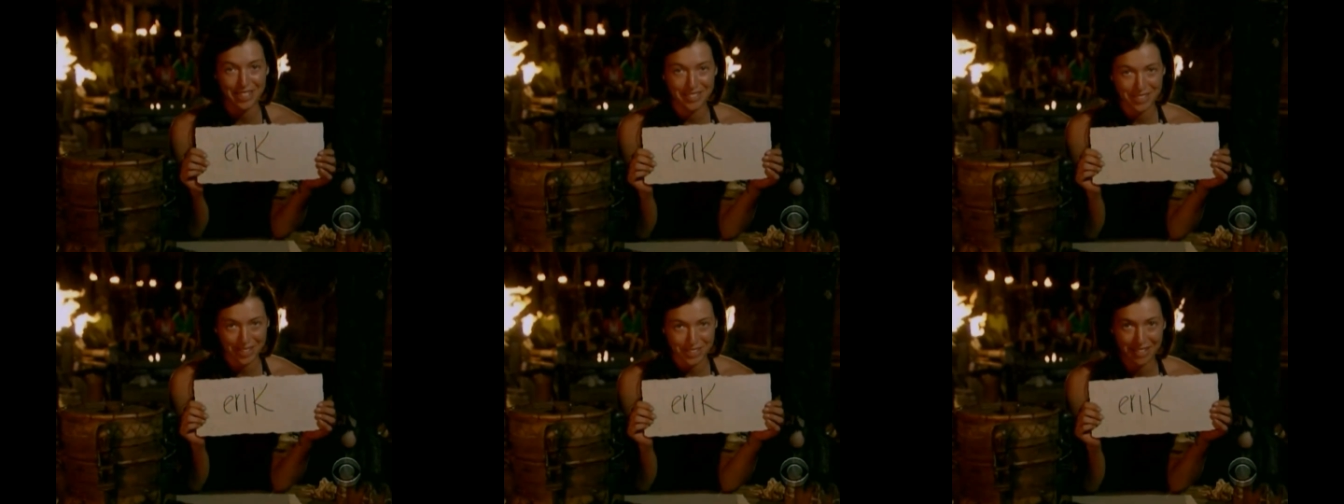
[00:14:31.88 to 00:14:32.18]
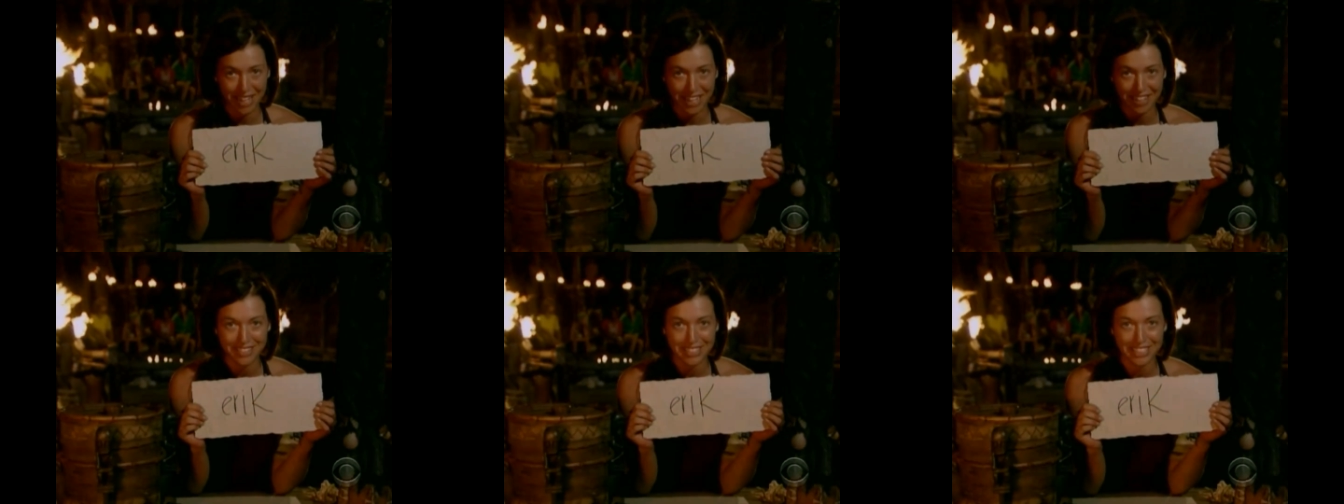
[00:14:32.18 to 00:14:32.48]
of
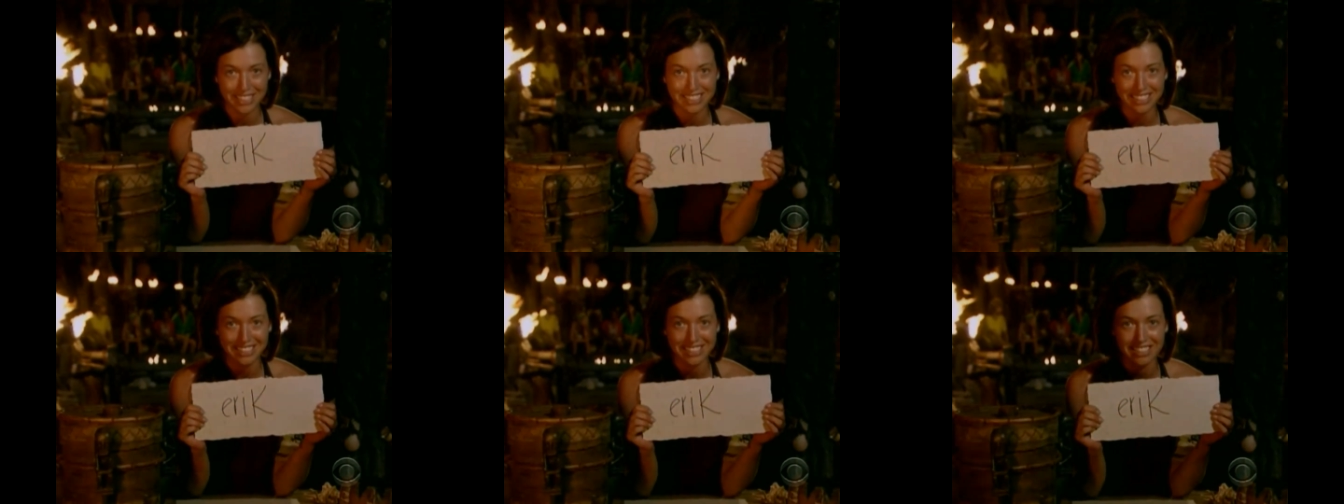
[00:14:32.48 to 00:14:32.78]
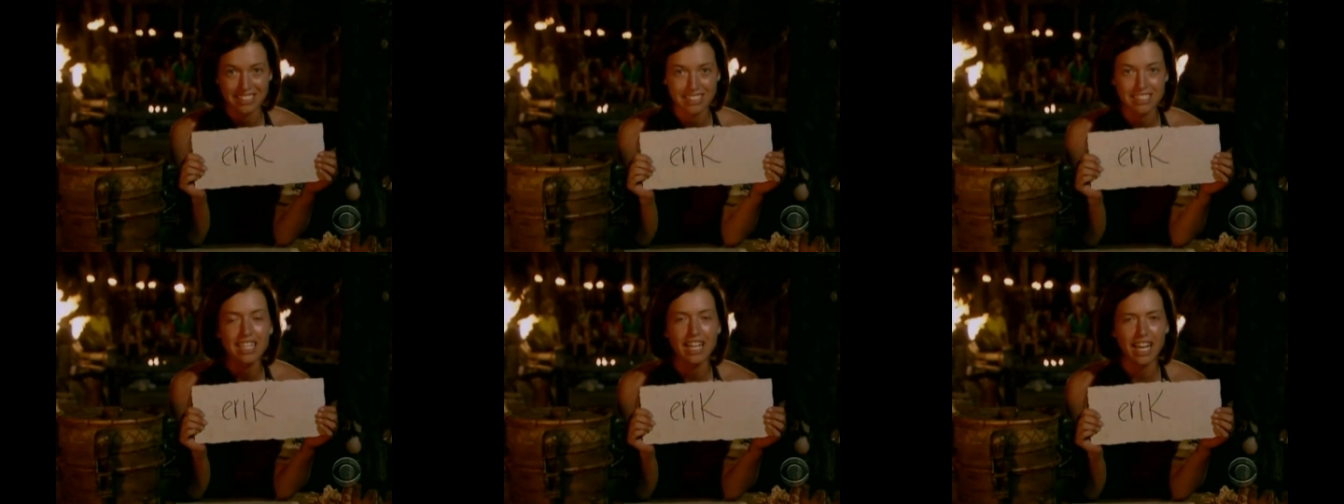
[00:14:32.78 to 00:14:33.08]
Survivor
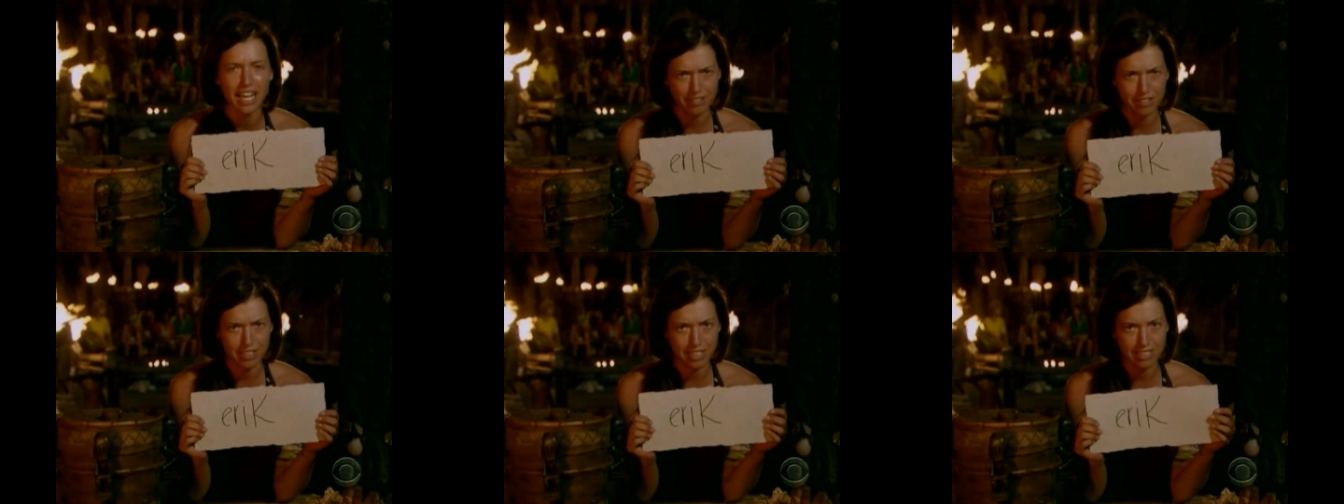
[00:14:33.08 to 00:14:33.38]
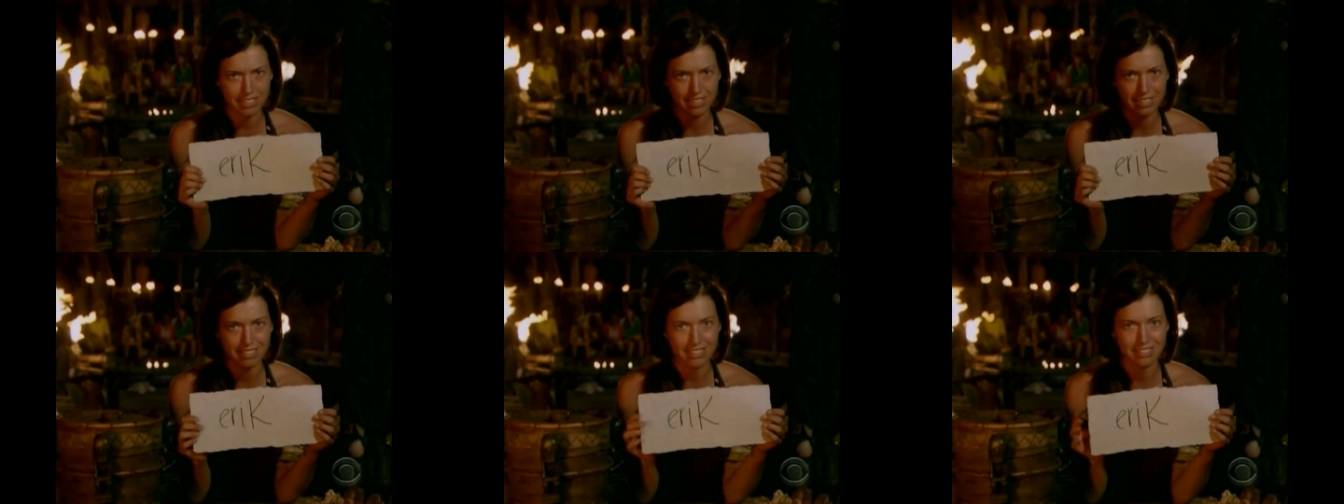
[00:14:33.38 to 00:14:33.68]
ever.
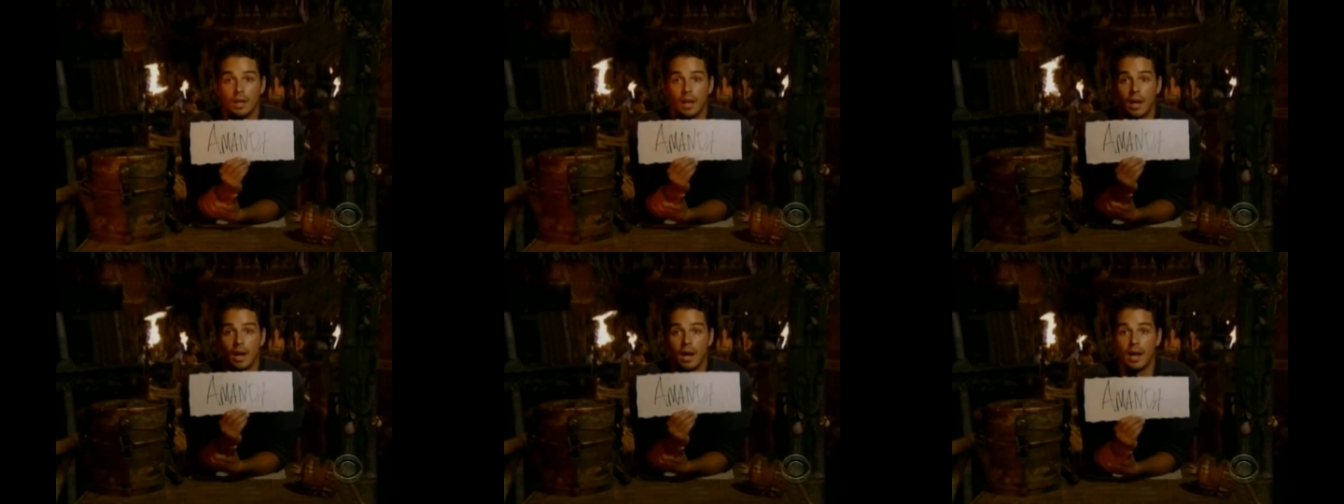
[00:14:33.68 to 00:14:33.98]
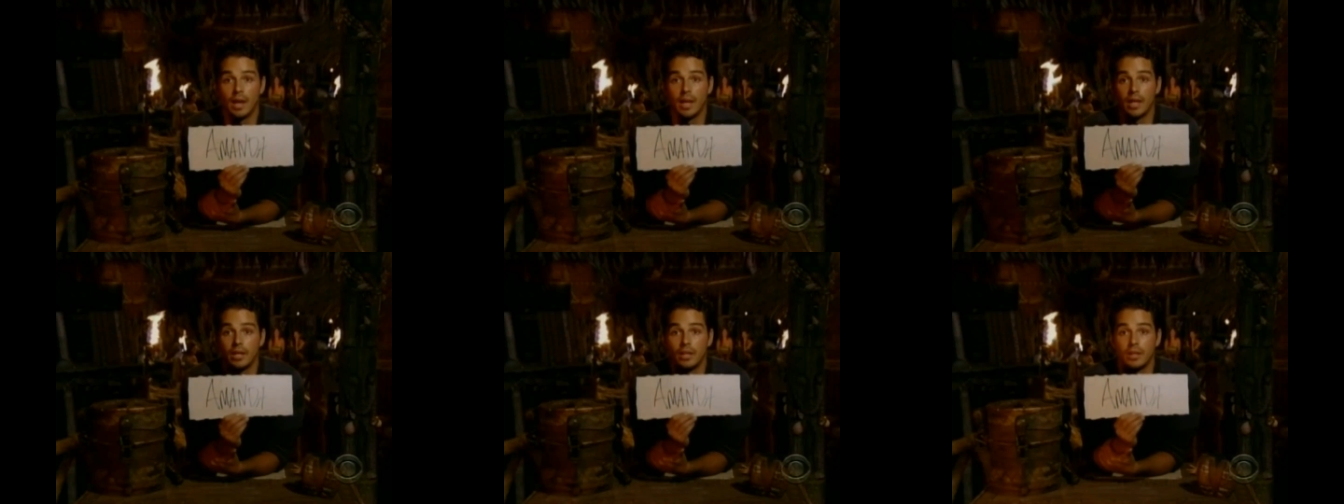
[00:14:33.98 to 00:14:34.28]
I